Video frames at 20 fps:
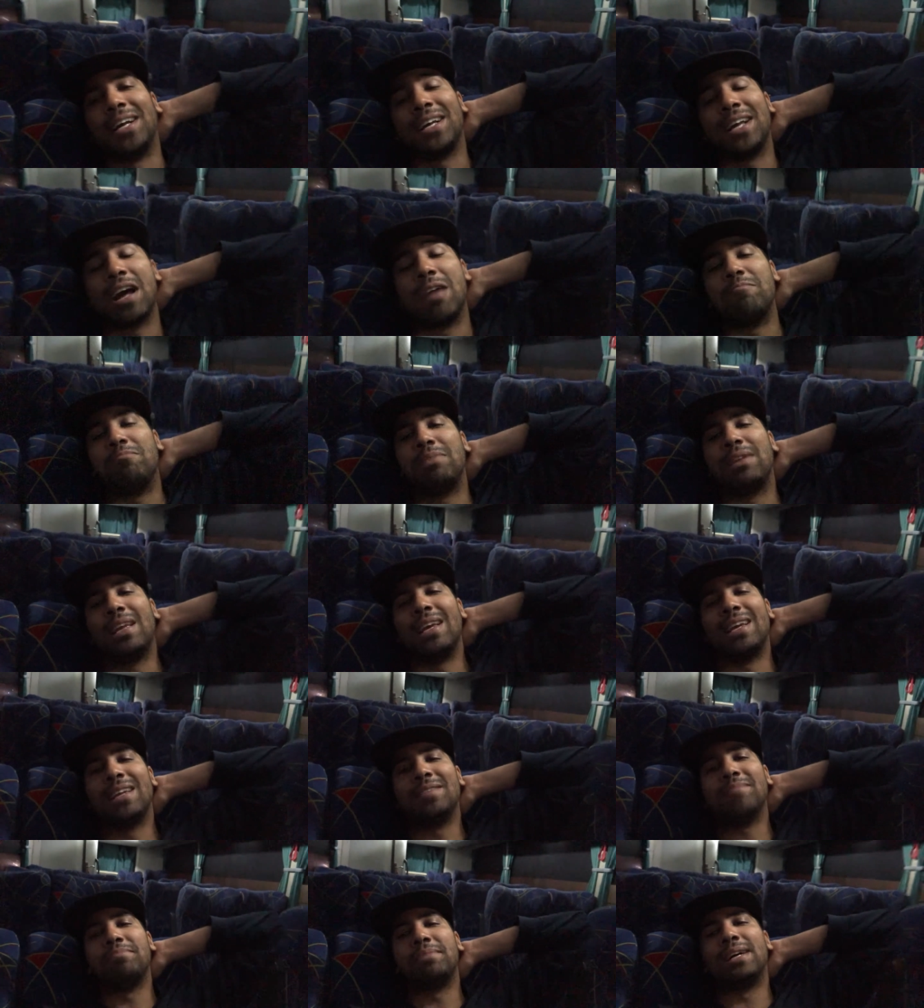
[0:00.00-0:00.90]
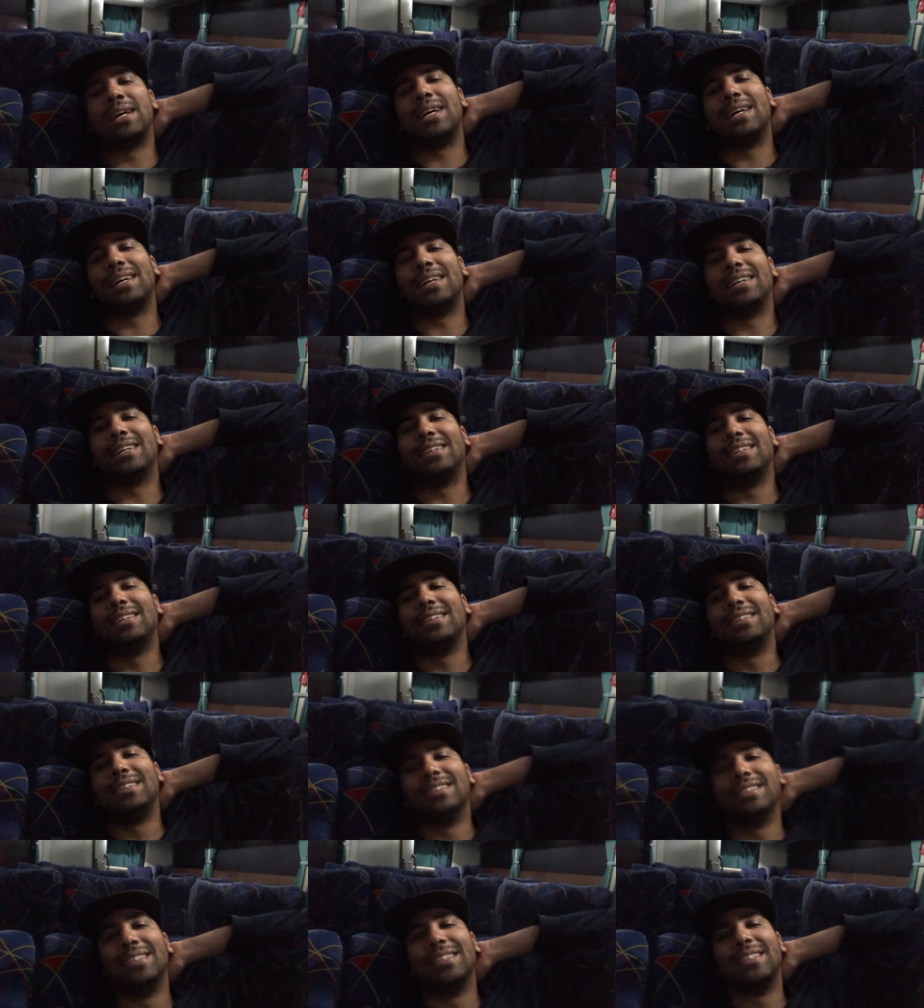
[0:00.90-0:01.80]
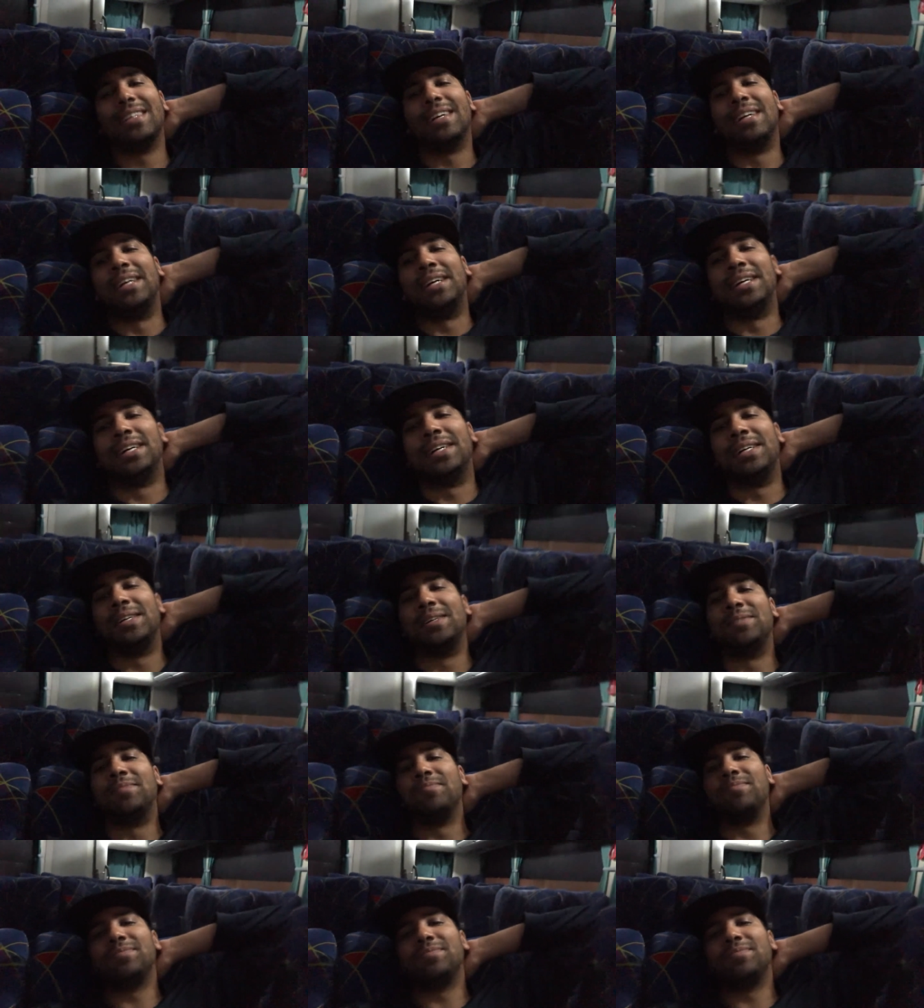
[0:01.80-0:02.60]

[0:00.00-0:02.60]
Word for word: and complain, but uh,